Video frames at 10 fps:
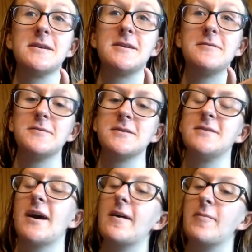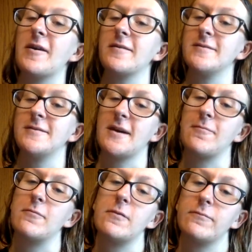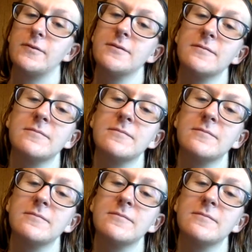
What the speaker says: you just died by a stab wound.